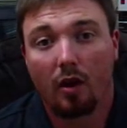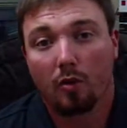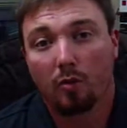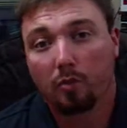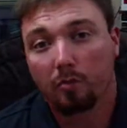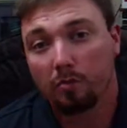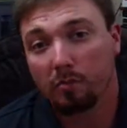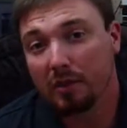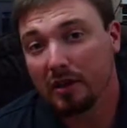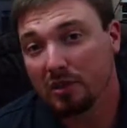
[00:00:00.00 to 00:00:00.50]

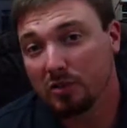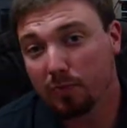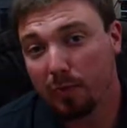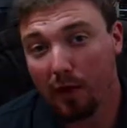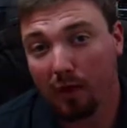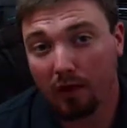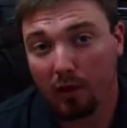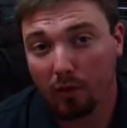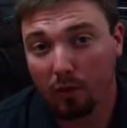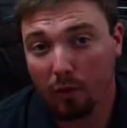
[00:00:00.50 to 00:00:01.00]
Now,
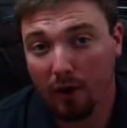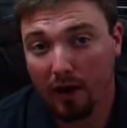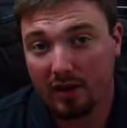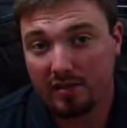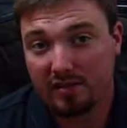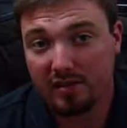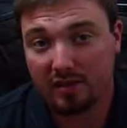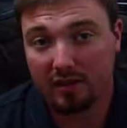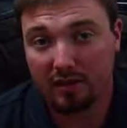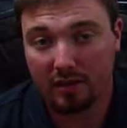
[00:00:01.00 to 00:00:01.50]
Beach
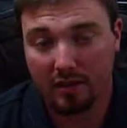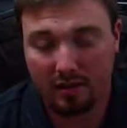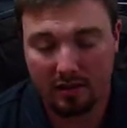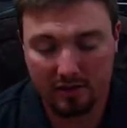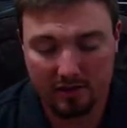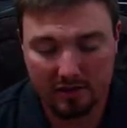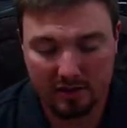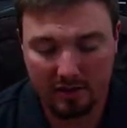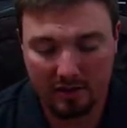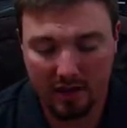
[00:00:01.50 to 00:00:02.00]
Buggy
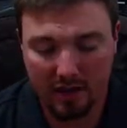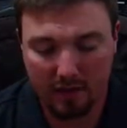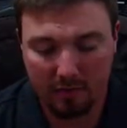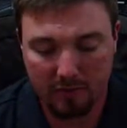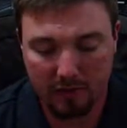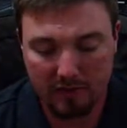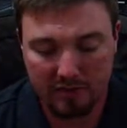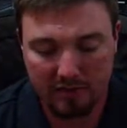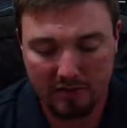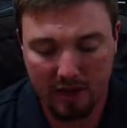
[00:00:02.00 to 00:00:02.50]
Racing is a
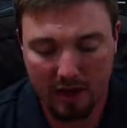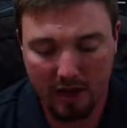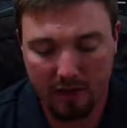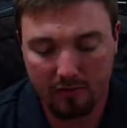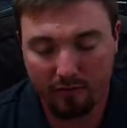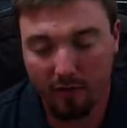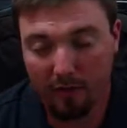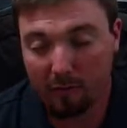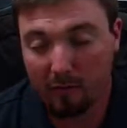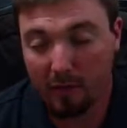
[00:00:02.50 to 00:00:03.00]
game that's